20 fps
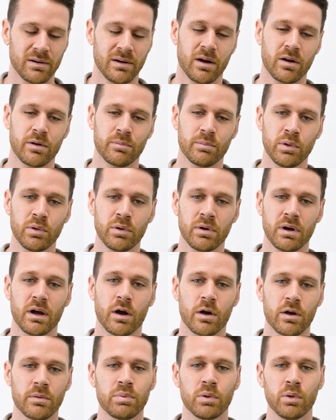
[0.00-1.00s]

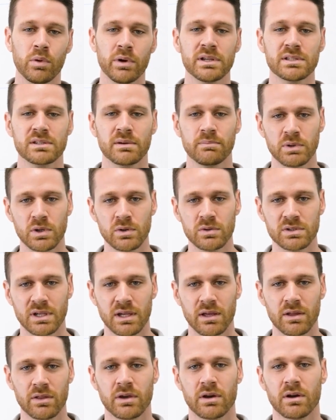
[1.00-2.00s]
our employees
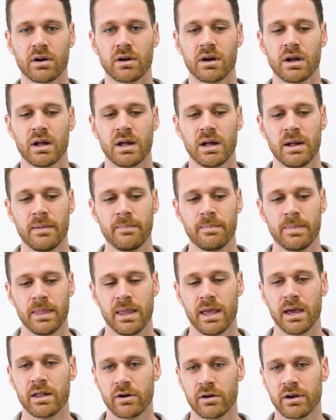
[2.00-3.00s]
abusing their
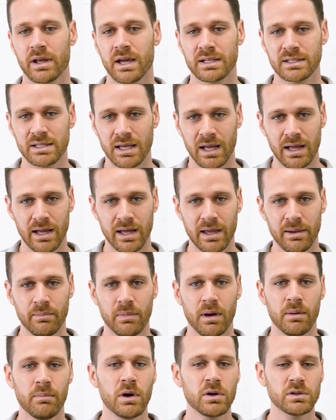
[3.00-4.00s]
internet
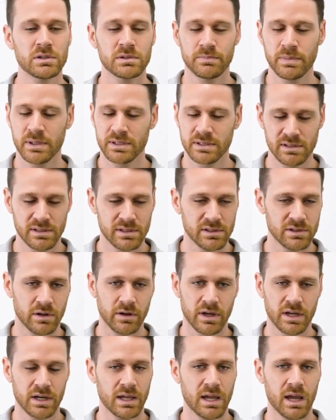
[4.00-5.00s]
time. Most businesses
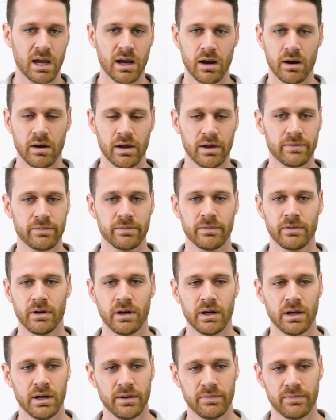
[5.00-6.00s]
aren't going to care
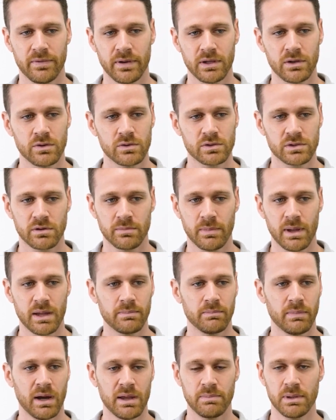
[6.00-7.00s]
if a user
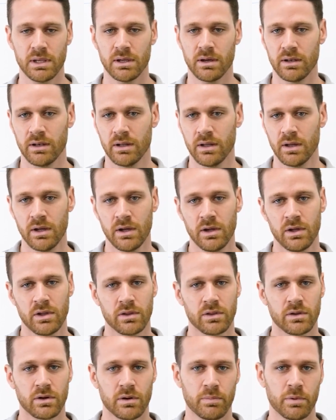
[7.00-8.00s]
might be on
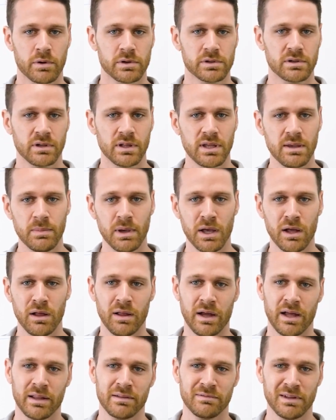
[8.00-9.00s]
their personal
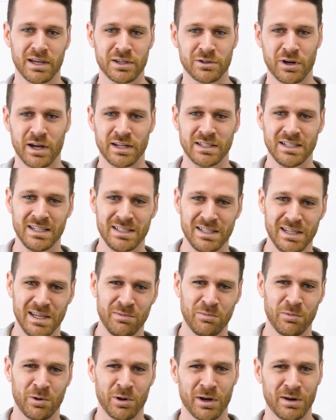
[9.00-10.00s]
email. As your IT
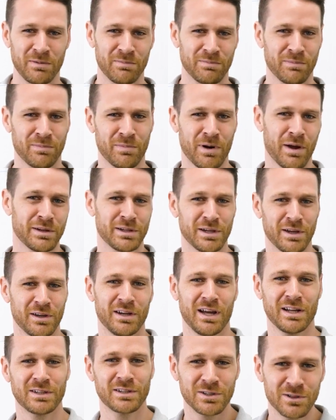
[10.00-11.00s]
team, we're going to probably tell you
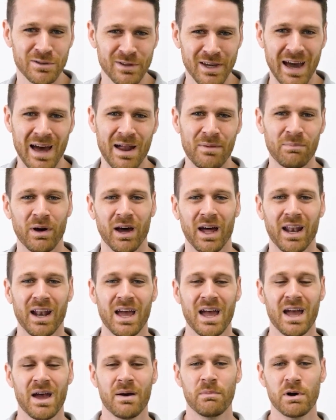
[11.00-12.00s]
not to do that,
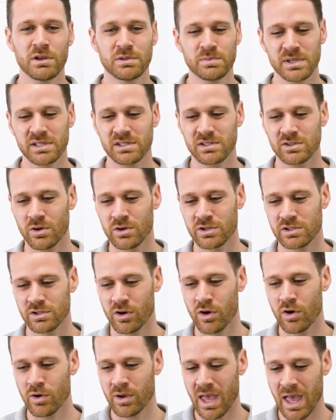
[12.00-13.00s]
but most business owners
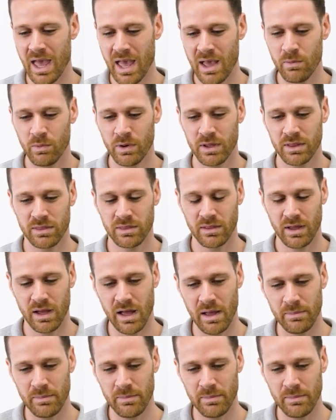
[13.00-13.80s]
are okay with